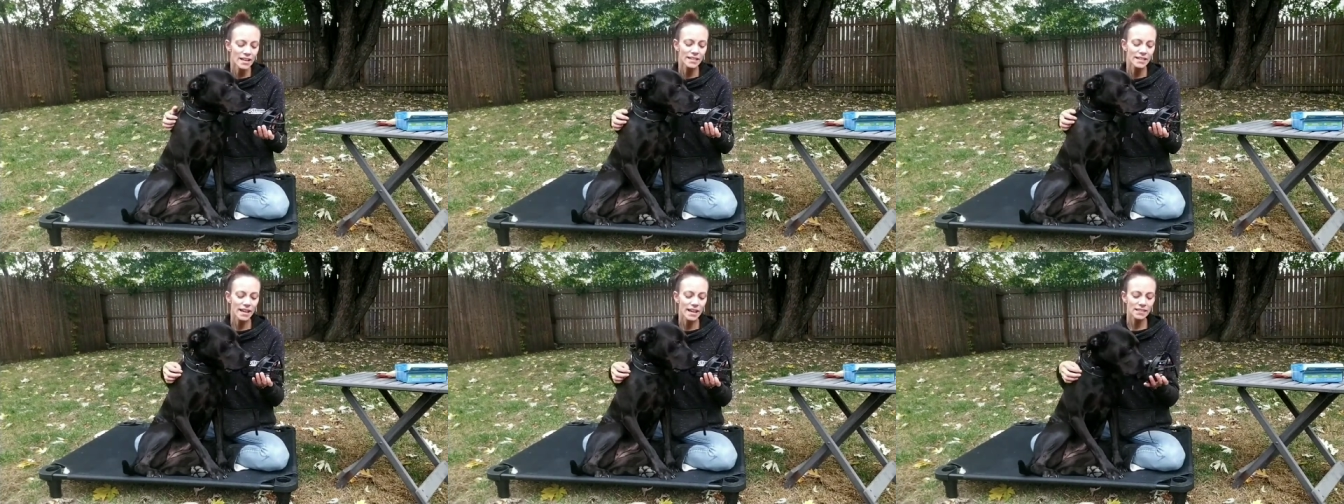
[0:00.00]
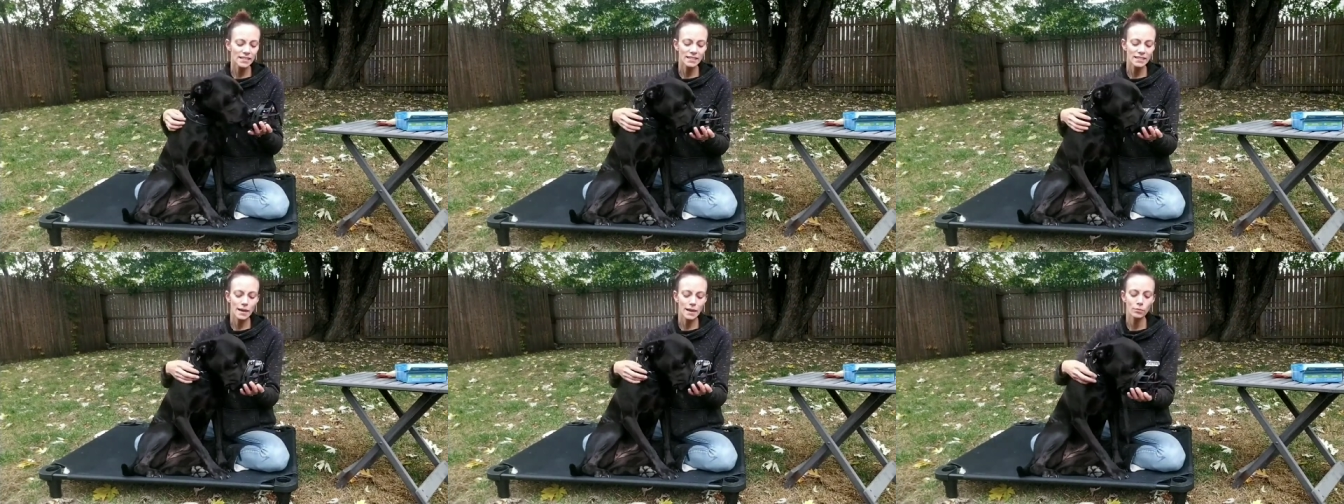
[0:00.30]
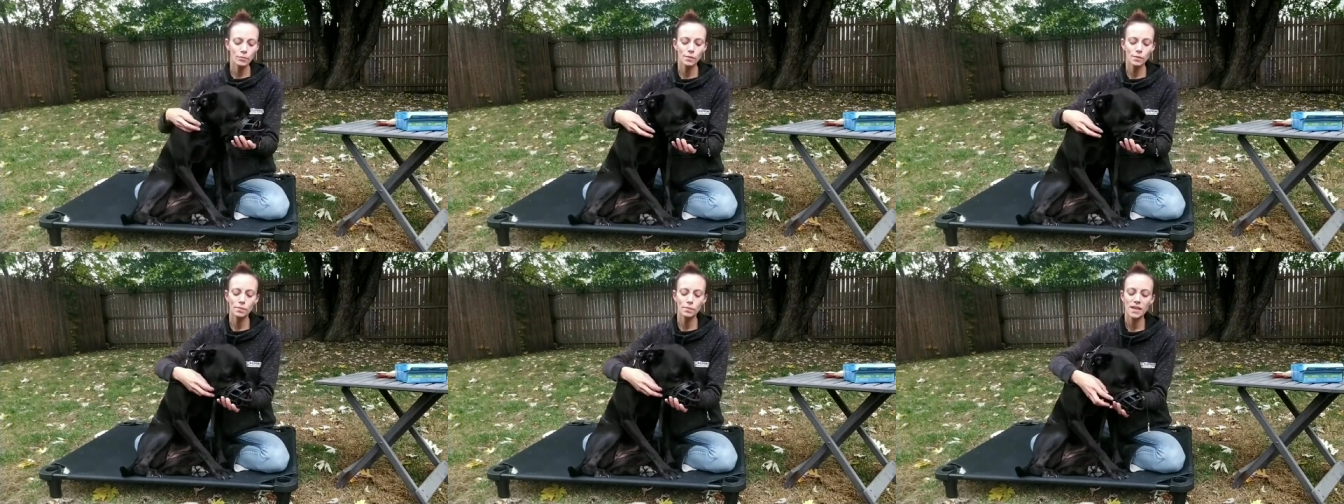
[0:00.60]
Next
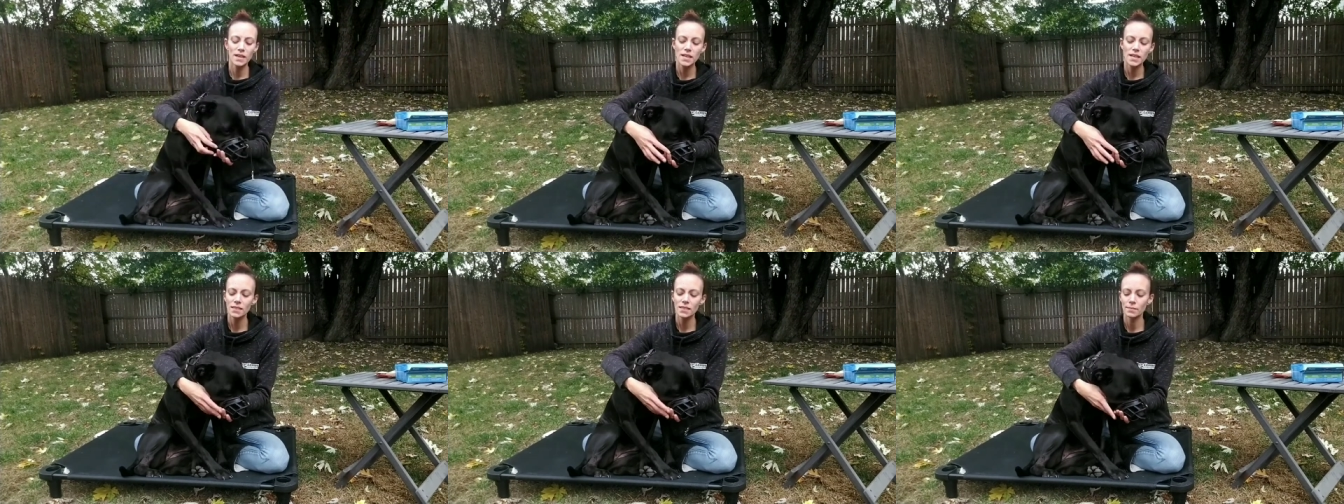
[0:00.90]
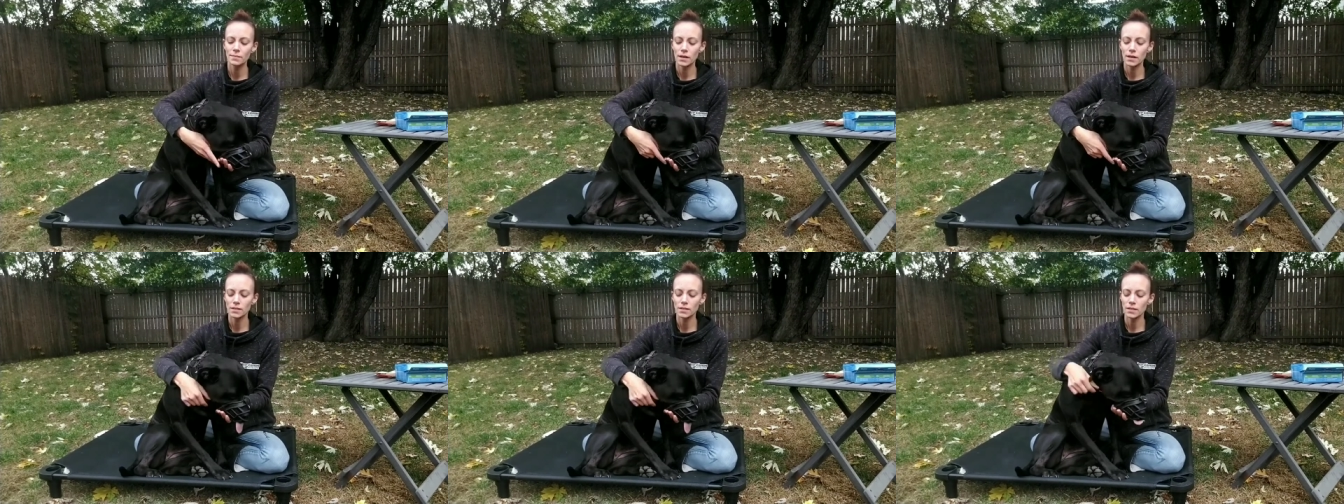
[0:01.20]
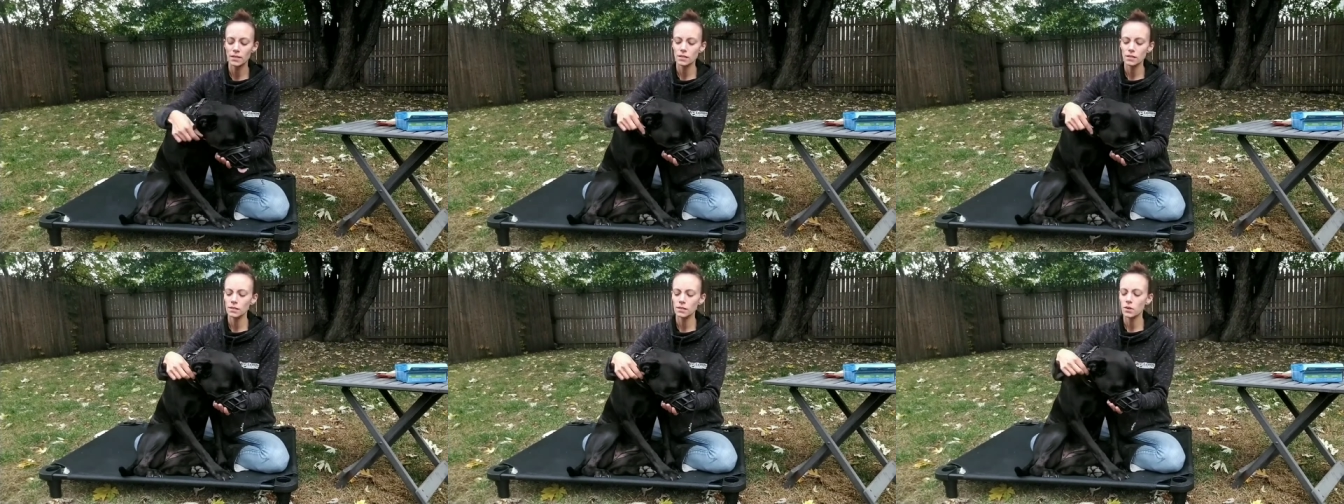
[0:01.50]
step would be the
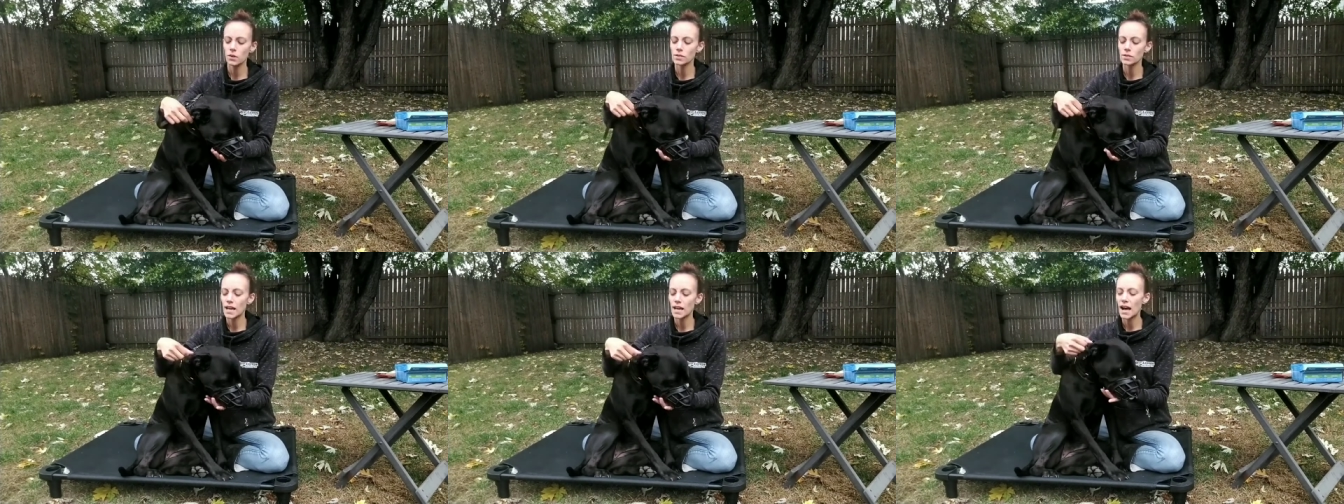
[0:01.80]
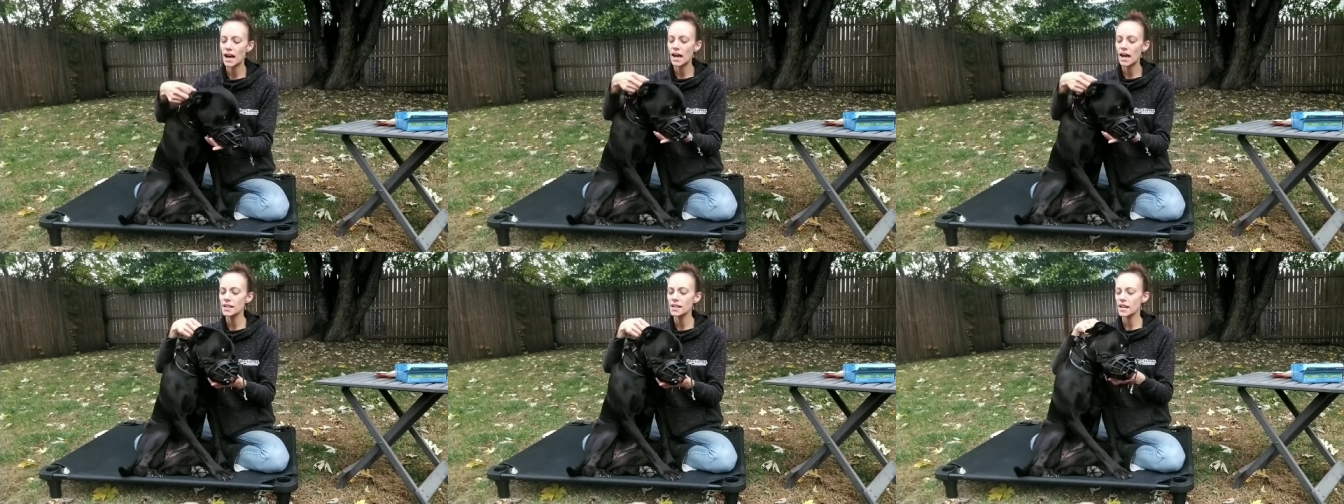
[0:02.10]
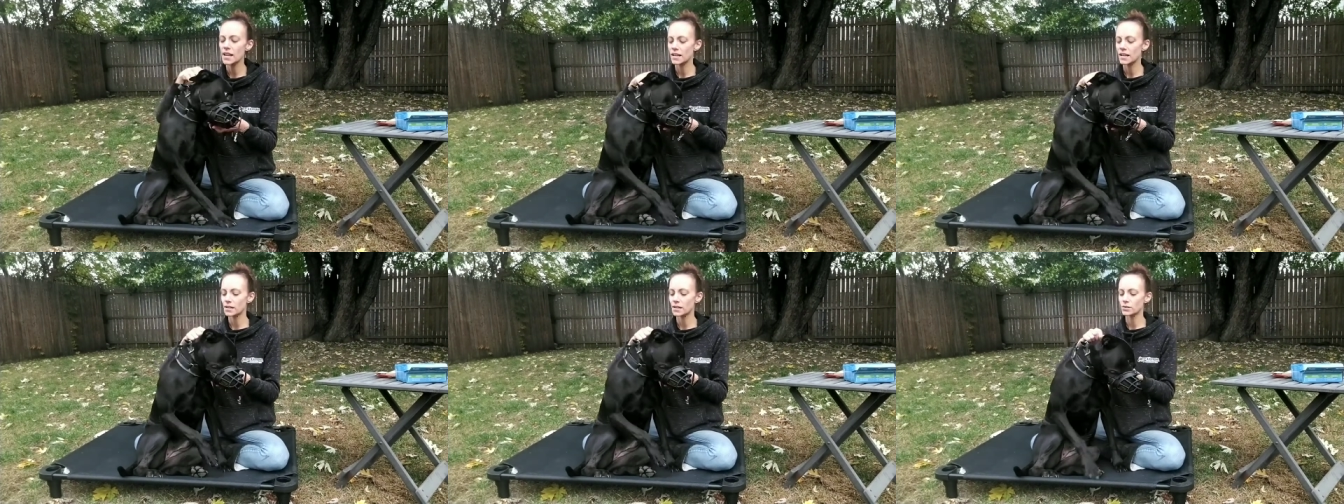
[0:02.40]
muzzle goes on
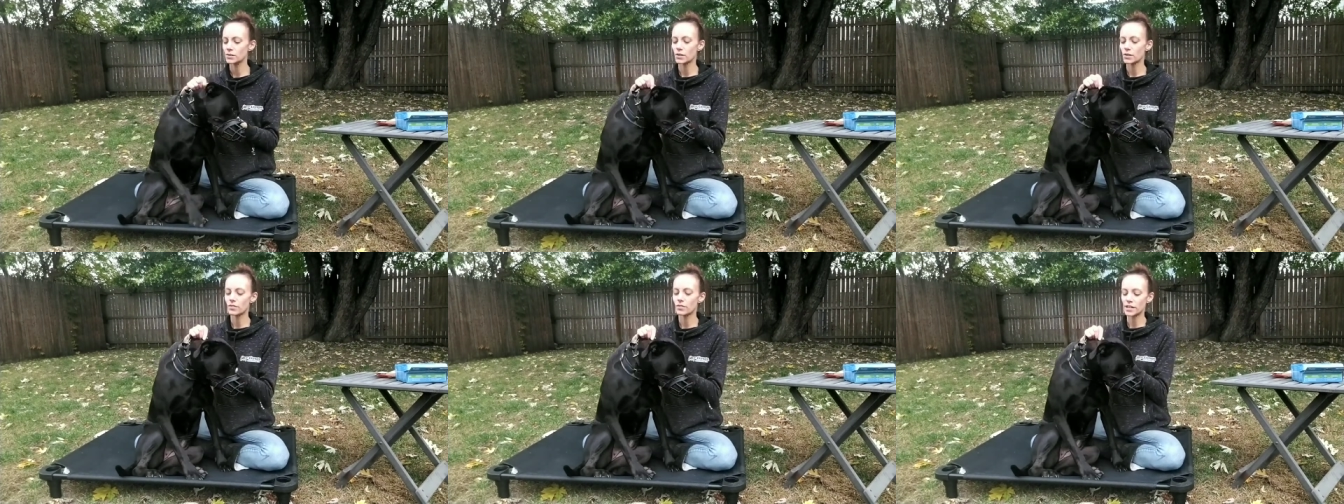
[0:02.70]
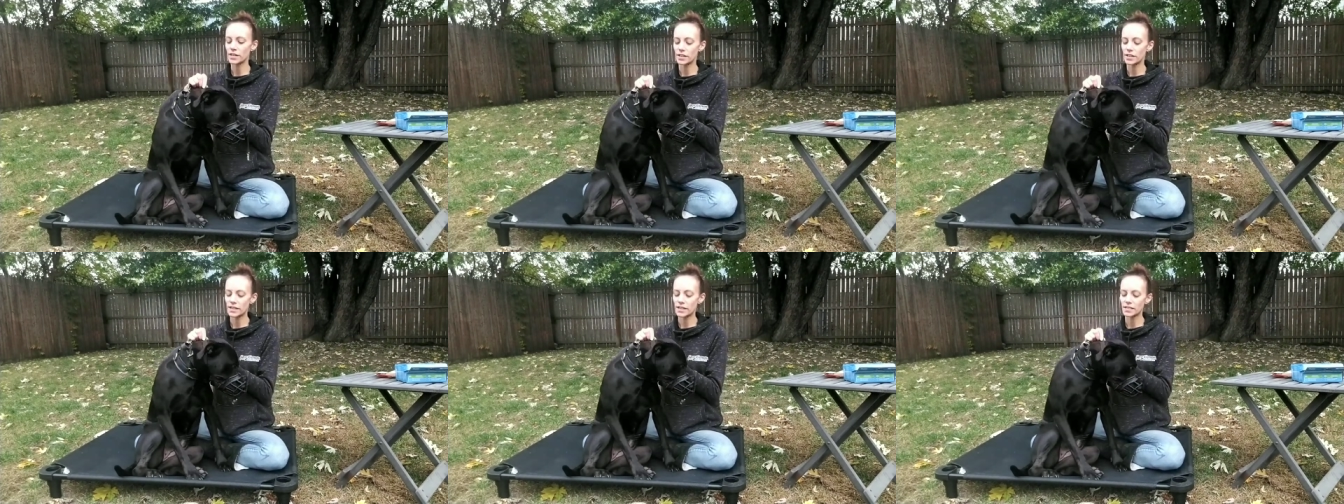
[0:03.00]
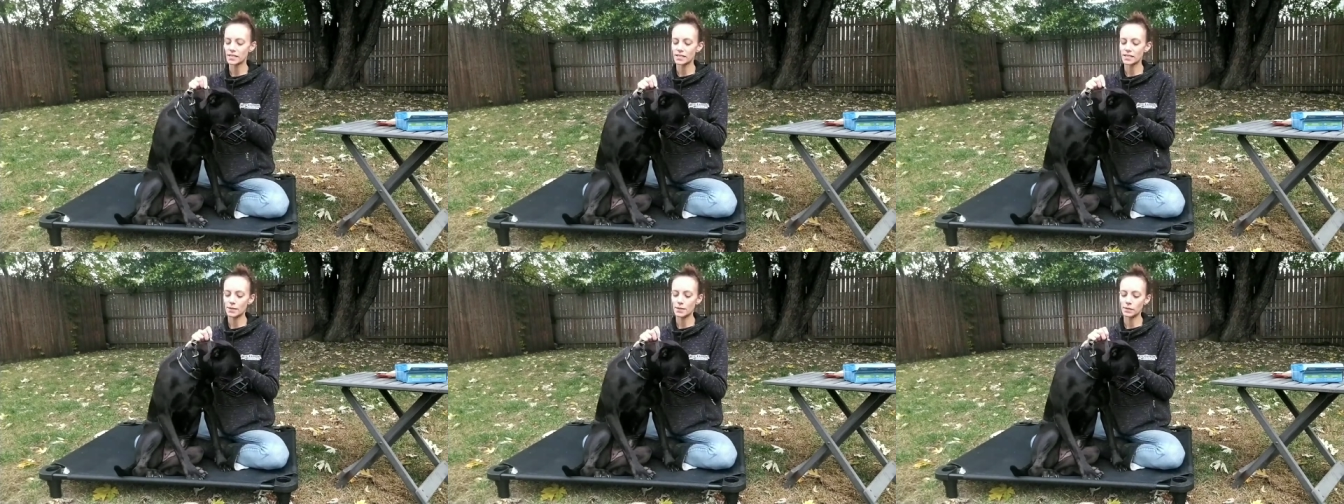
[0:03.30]
and it goes over their
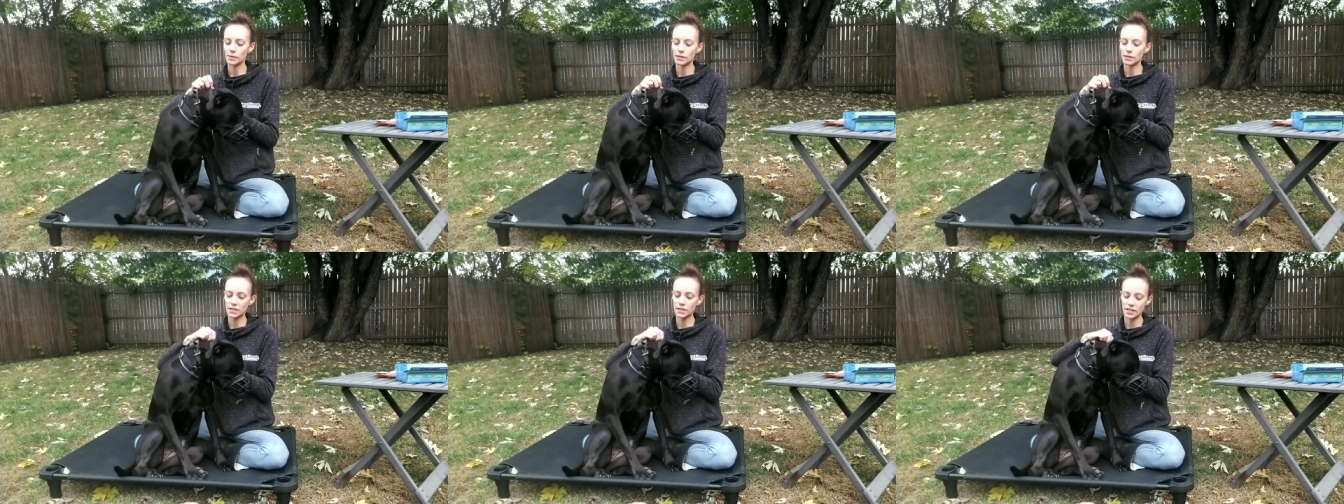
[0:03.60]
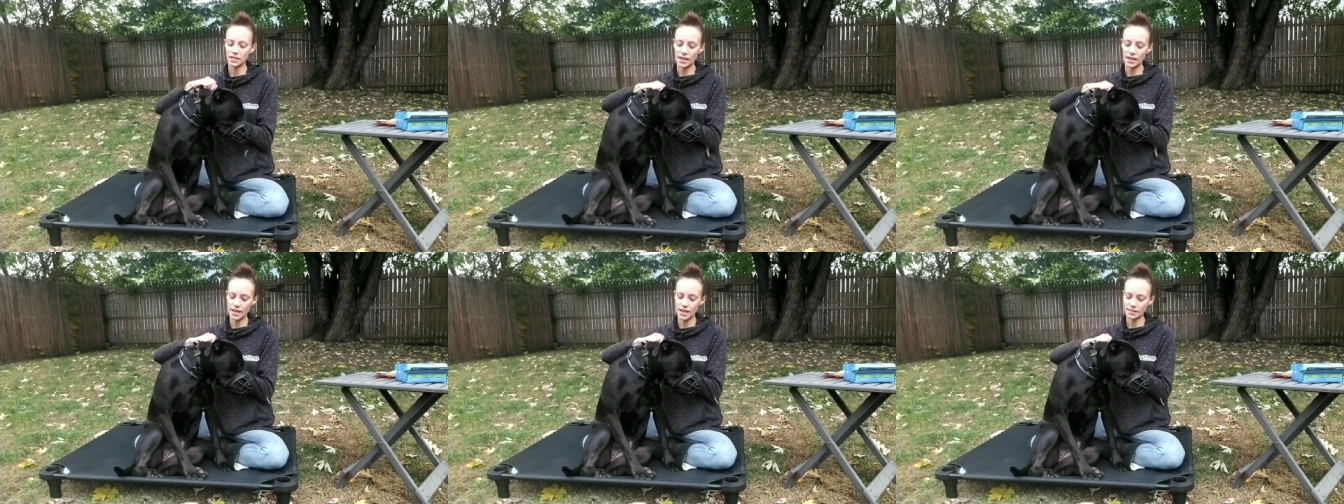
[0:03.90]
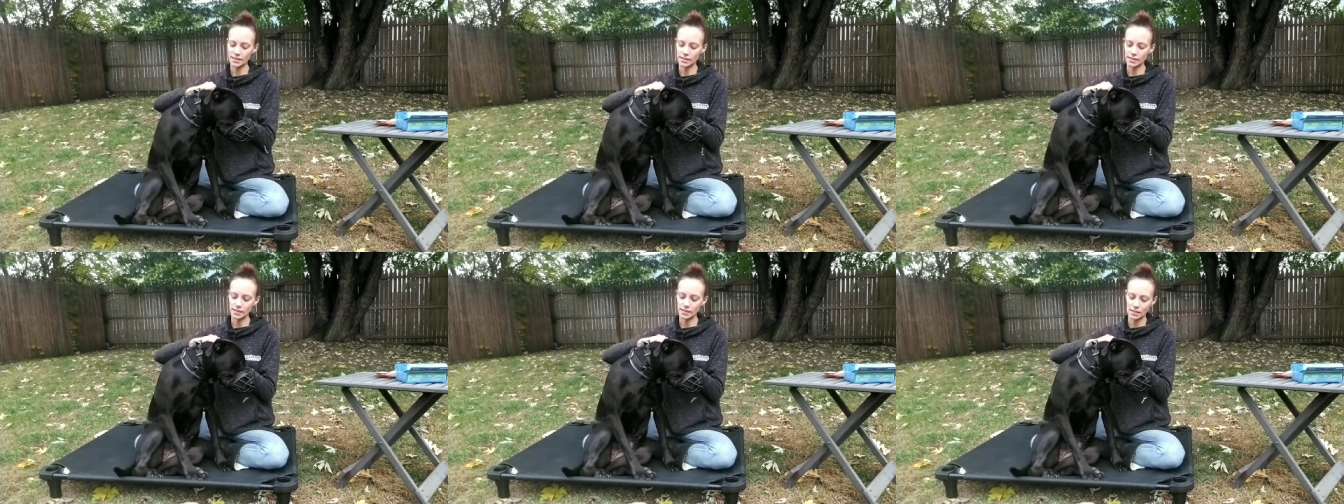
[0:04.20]
ears similar to this.